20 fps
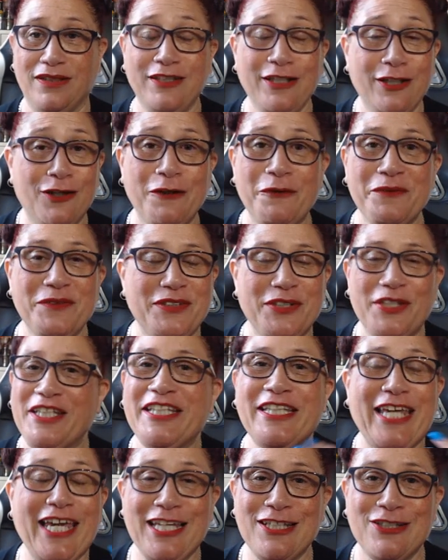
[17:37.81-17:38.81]
You know, so you
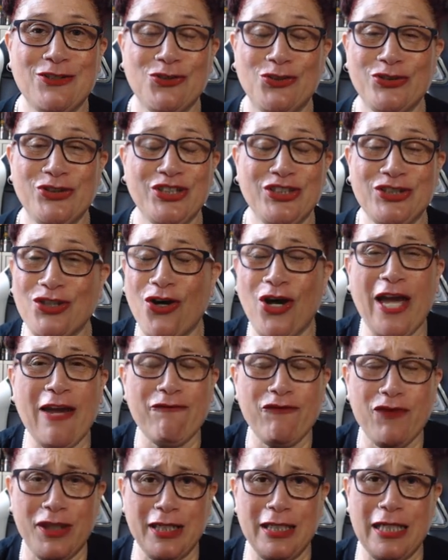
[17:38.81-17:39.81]
can get in touch. It's got
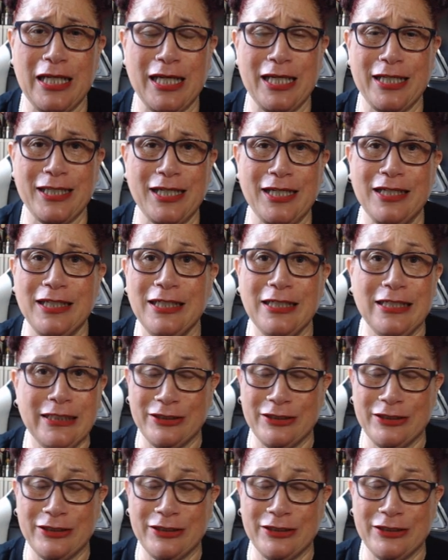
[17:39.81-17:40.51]
everything like that.